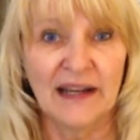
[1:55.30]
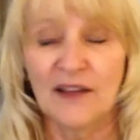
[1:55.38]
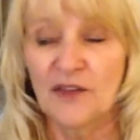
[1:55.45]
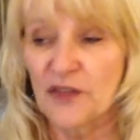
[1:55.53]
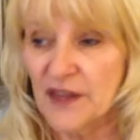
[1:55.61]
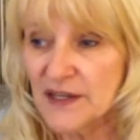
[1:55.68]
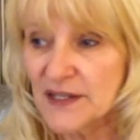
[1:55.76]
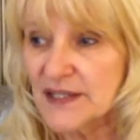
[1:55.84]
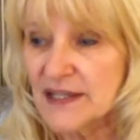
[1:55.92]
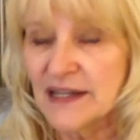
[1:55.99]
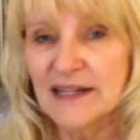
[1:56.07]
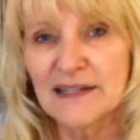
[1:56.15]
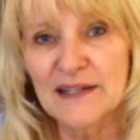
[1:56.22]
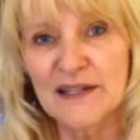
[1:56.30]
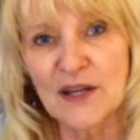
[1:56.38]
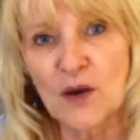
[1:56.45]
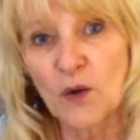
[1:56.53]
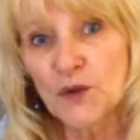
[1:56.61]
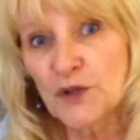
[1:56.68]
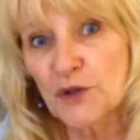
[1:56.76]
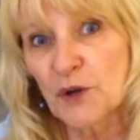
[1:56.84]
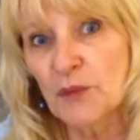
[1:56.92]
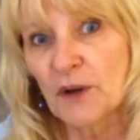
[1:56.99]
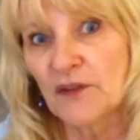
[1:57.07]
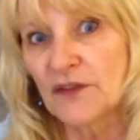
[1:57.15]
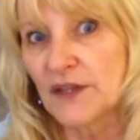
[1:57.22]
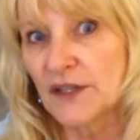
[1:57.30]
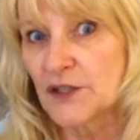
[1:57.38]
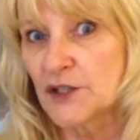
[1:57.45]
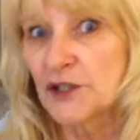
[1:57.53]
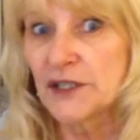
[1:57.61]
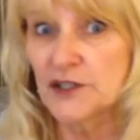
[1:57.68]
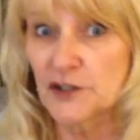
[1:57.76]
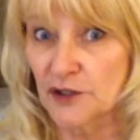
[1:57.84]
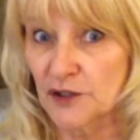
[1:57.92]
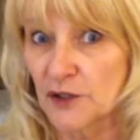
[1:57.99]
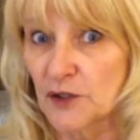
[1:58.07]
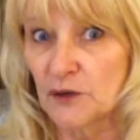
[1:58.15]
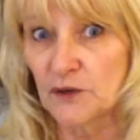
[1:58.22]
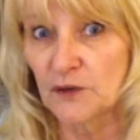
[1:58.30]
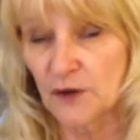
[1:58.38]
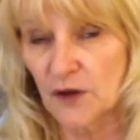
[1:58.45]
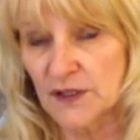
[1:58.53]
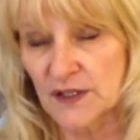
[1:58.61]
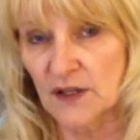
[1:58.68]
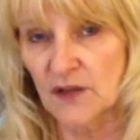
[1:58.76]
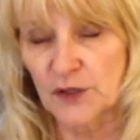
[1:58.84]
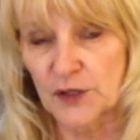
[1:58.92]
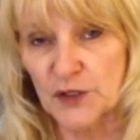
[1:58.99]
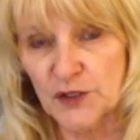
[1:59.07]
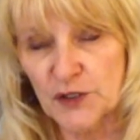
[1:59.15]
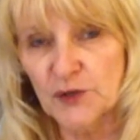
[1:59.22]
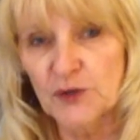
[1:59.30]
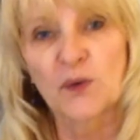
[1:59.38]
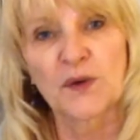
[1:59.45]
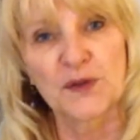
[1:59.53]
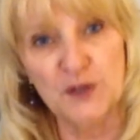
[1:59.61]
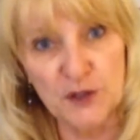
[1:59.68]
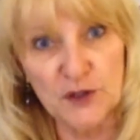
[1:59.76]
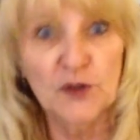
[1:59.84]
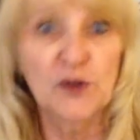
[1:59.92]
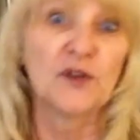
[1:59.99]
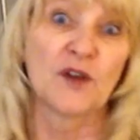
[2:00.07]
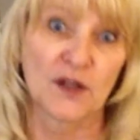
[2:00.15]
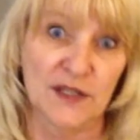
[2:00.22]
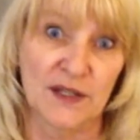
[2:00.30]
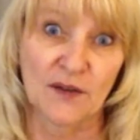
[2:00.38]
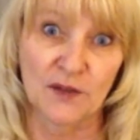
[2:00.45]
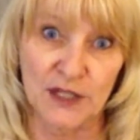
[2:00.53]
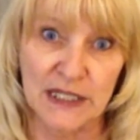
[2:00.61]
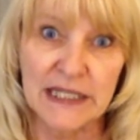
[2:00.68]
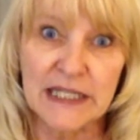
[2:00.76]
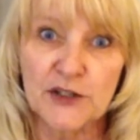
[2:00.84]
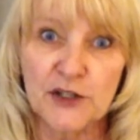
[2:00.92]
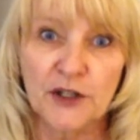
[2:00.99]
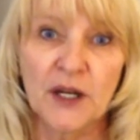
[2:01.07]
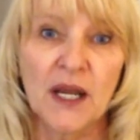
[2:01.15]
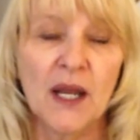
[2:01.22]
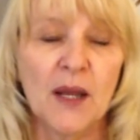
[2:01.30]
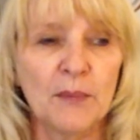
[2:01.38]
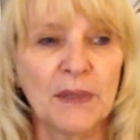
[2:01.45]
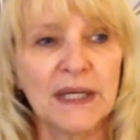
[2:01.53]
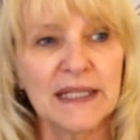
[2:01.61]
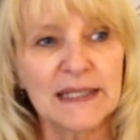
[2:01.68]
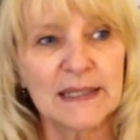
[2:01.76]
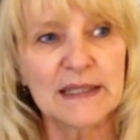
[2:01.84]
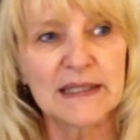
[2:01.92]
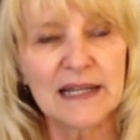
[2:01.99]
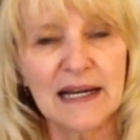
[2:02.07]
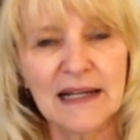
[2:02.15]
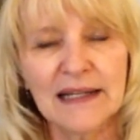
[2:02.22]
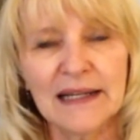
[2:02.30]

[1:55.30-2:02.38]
This is the old trope of the teacher who falls in love with the student or the student who falls in love with the teacher, but it's done